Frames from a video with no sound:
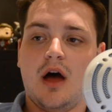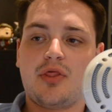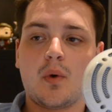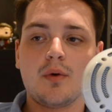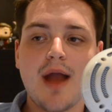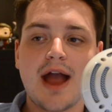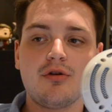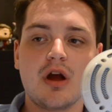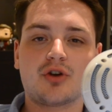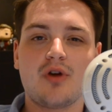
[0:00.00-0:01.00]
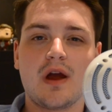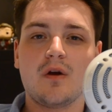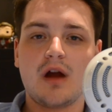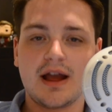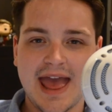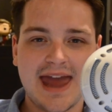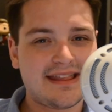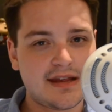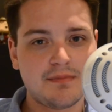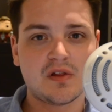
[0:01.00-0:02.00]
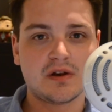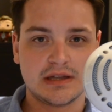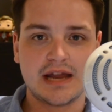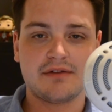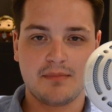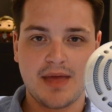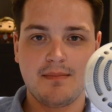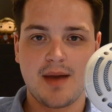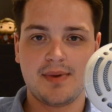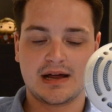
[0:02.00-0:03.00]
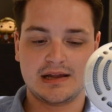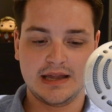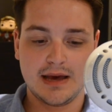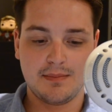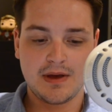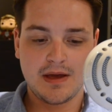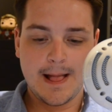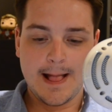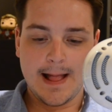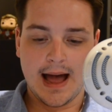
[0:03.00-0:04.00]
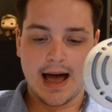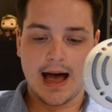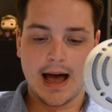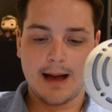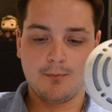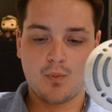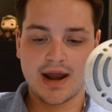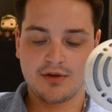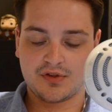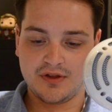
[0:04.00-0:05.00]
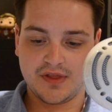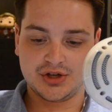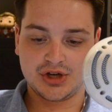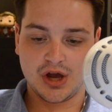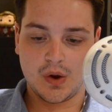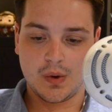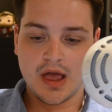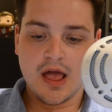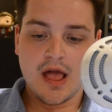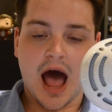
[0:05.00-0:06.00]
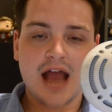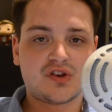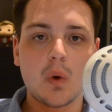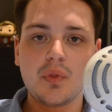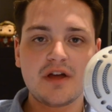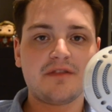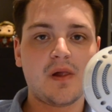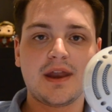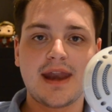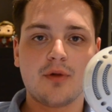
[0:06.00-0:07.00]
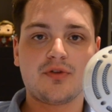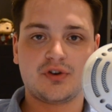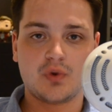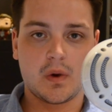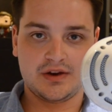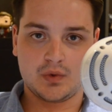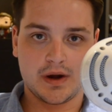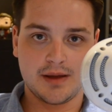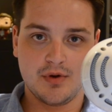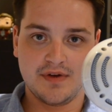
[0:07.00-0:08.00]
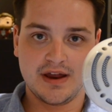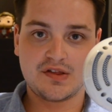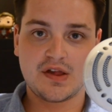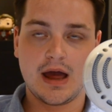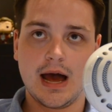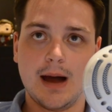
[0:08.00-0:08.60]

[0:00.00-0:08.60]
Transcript: A Thor Ragnarok trailer, again, it seems a little late from that, maybe a clip. Um, what else could they show? I don't think they'll announce the 2020 movies.